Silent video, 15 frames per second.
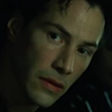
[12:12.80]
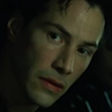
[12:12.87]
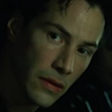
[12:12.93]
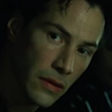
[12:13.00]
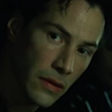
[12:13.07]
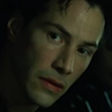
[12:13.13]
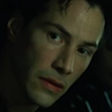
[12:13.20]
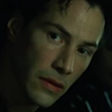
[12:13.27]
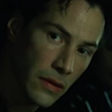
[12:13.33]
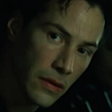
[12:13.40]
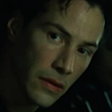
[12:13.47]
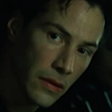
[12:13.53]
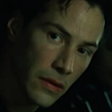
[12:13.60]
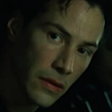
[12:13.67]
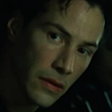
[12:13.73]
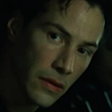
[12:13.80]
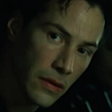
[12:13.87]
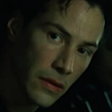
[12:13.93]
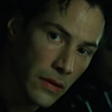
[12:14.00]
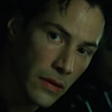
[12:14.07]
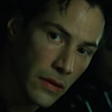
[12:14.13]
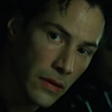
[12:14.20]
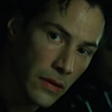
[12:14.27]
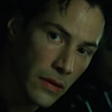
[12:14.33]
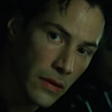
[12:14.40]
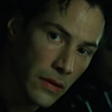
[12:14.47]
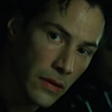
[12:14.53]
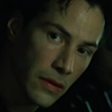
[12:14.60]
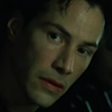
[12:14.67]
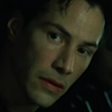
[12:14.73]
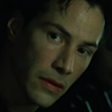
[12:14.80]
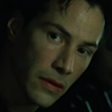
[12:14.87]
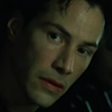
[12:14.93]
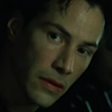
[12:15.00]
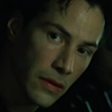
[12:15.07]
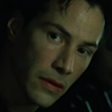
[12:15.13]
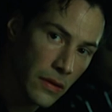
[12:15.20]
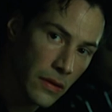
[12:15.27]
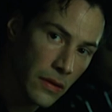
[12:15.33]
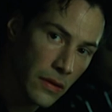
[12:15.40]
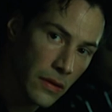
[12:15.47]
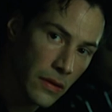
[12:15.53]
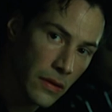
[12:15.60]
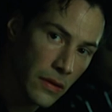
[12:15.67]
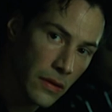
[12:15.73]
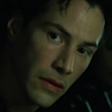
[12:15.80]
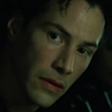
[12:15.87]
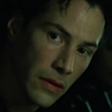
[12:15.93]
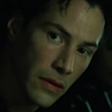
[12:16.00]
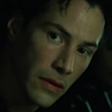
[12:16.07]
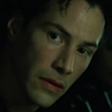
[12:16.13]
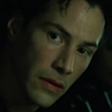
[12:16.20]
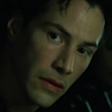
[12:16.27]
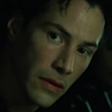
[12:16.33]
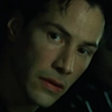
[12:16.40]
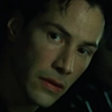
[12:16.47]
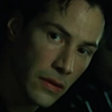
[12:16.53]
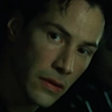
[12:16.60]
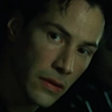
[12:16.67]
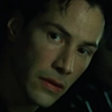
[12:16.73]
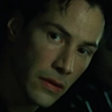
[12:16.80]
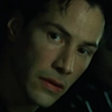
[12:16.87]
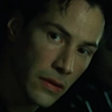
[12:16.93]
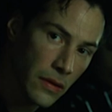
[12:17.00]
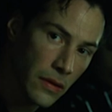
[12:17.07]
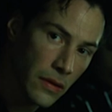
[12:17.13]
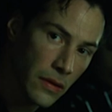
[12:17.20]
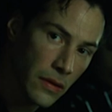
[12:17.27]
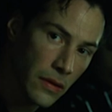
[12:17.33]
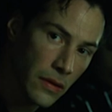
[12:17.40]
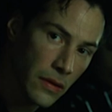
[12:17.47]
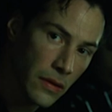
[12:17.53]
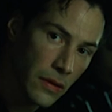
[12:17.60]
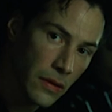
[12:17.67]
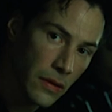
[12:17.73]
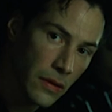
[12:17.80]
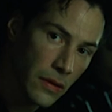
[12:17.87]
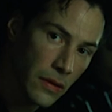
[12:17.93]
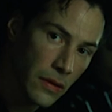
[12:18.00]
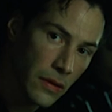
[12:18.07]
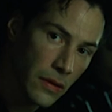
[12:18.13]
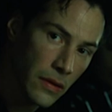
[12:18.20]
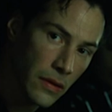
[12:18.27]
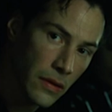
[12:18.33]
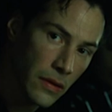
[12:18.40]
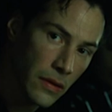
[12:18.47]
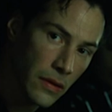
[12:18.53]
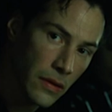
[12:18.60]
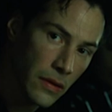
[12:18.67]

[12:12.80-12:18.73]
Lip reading: [no speech]